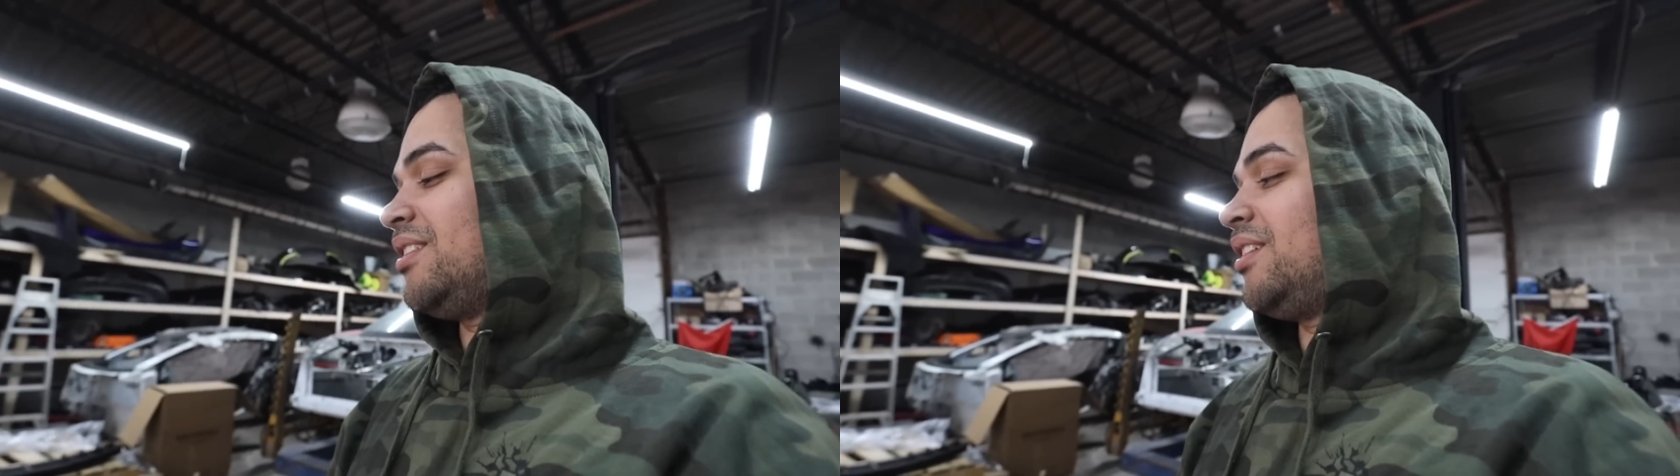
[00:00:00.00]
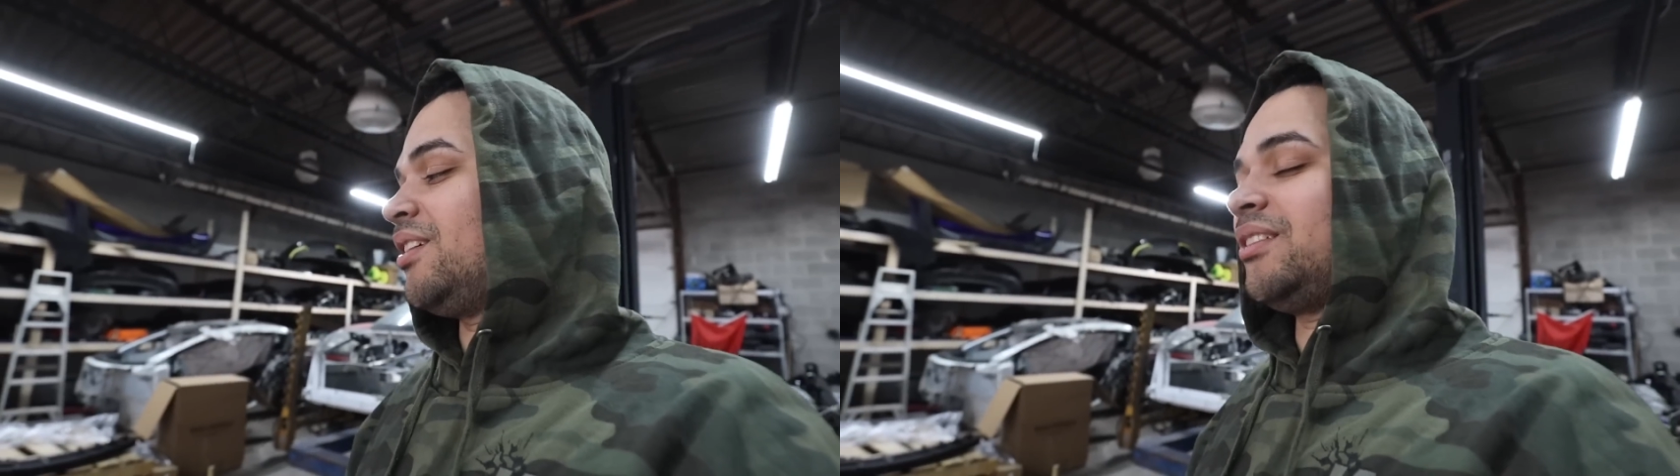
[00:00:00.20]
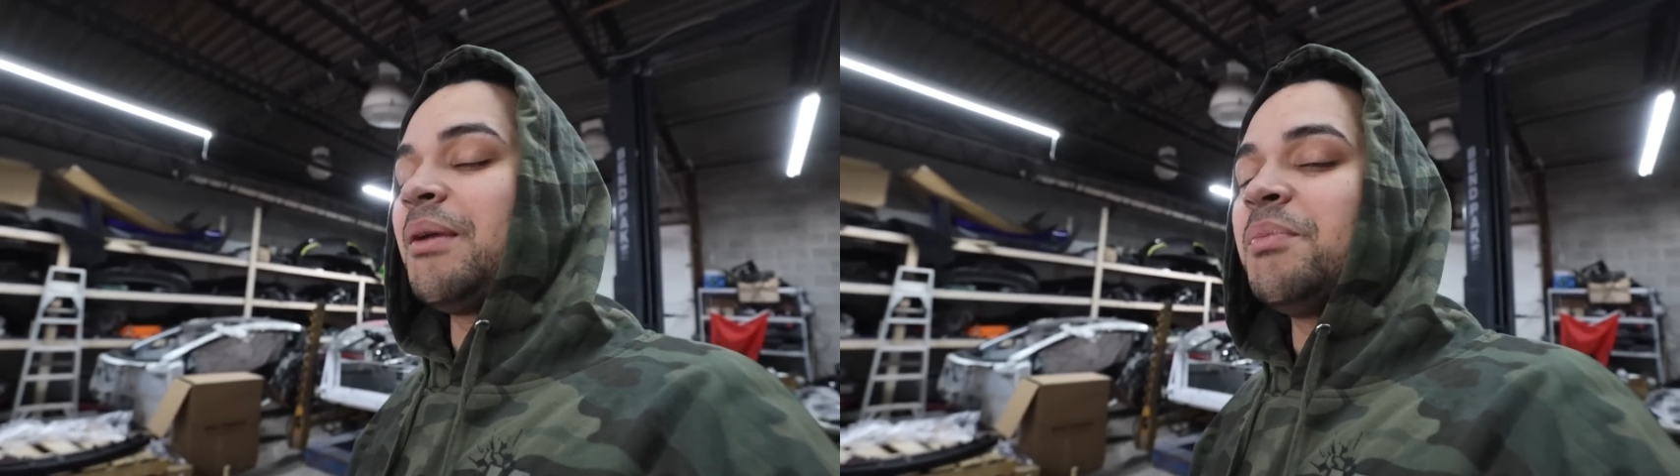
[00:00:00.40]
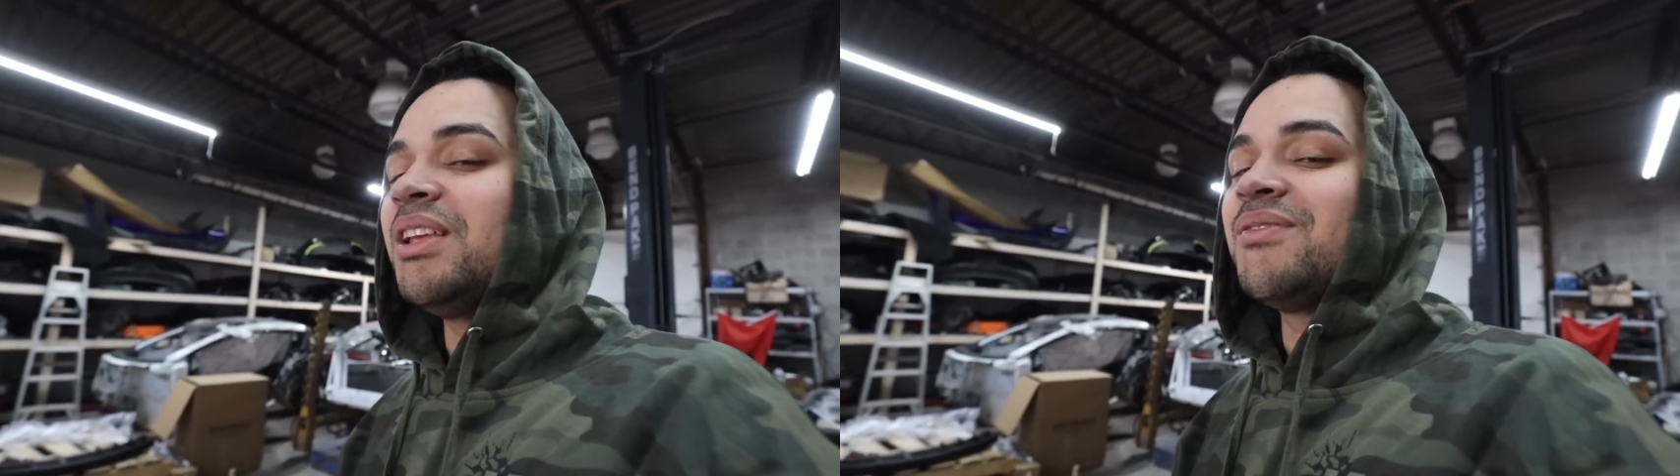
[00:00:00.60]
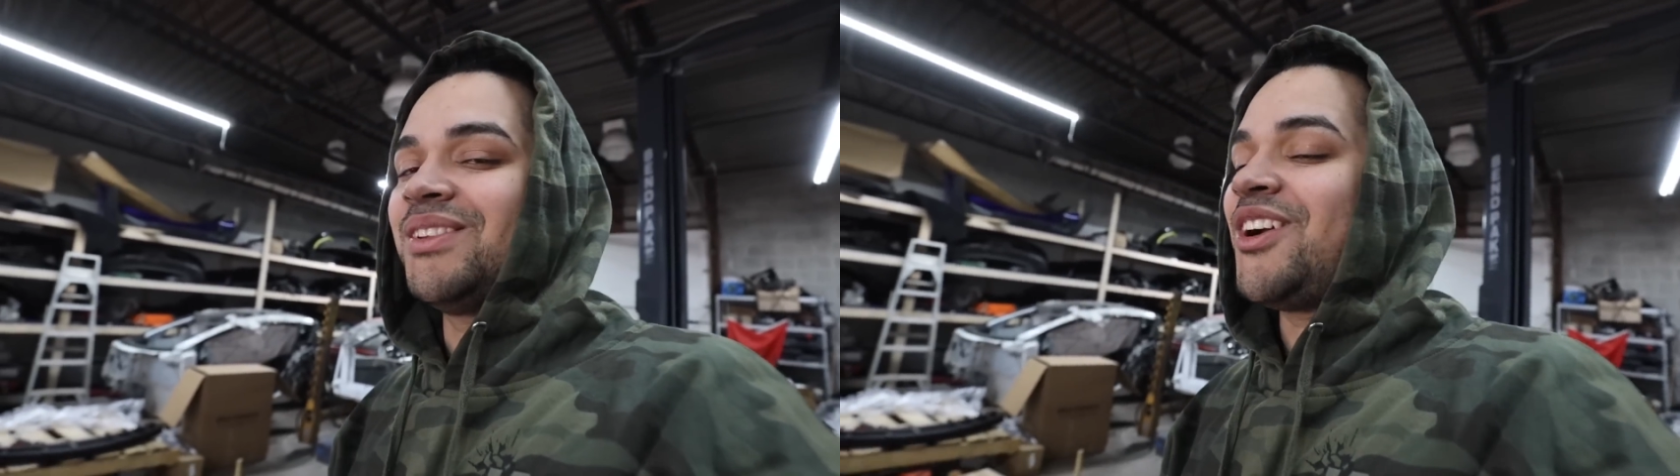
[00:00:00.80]
they they
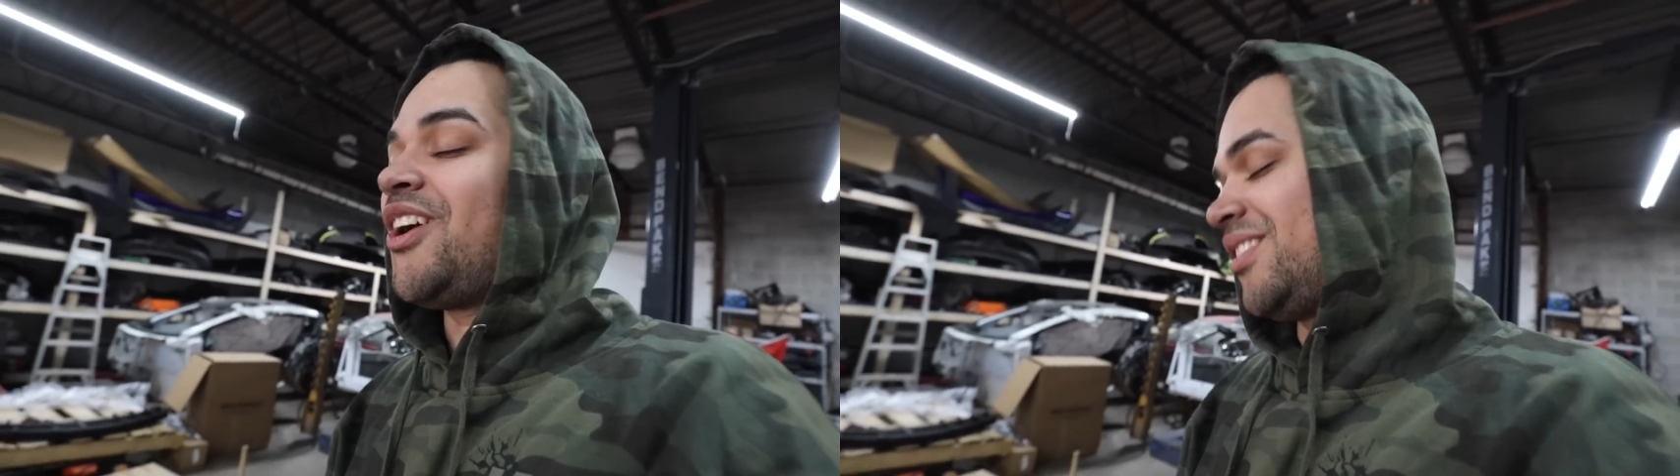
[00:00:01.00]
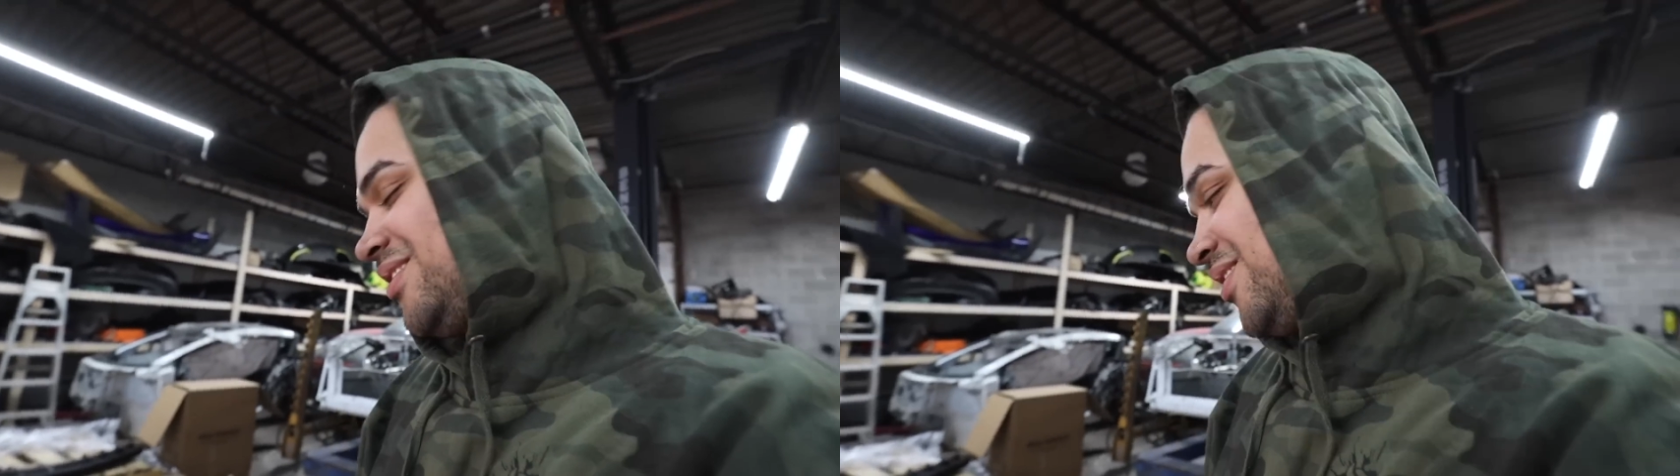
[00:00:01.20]
believe in the cause.